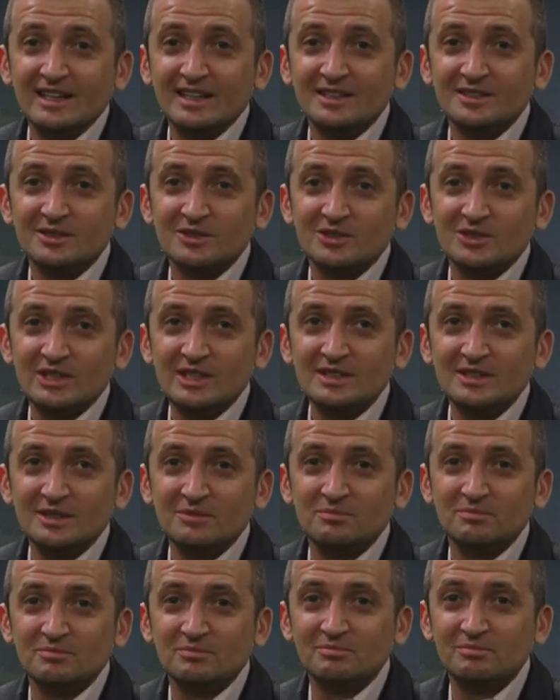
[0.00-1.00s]
So she's a
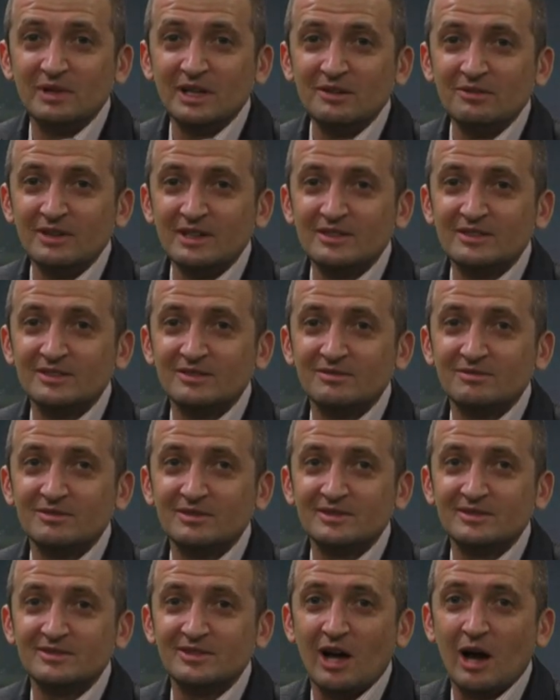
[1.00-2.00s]
bit of a
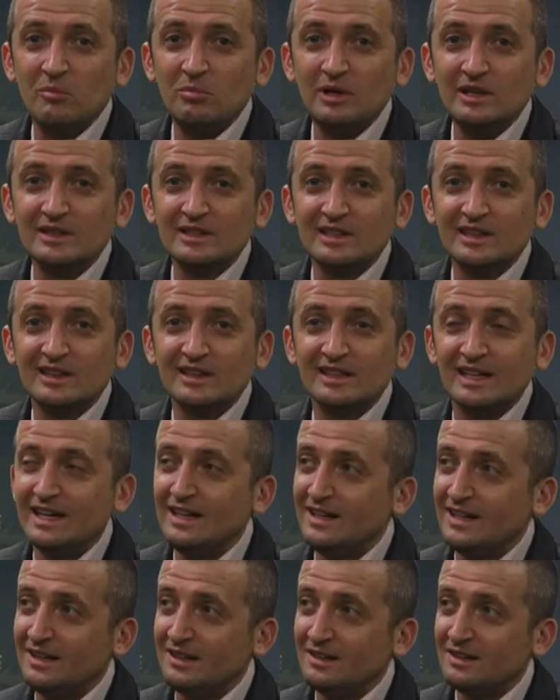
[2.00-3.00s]
tubby little
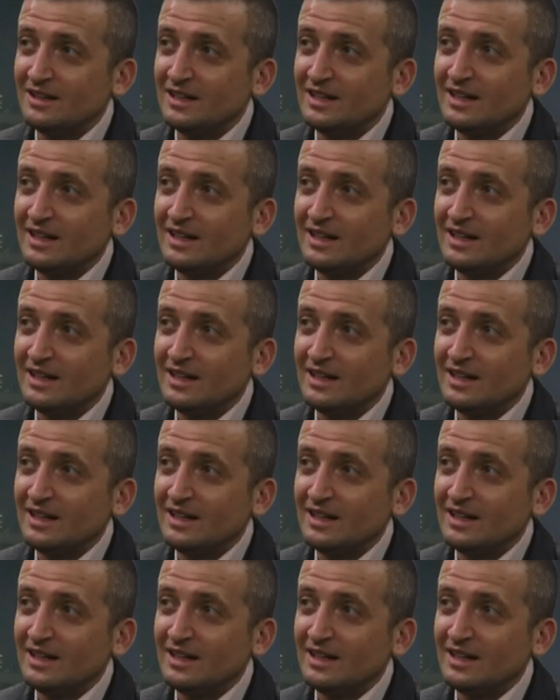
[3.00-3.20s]
lady.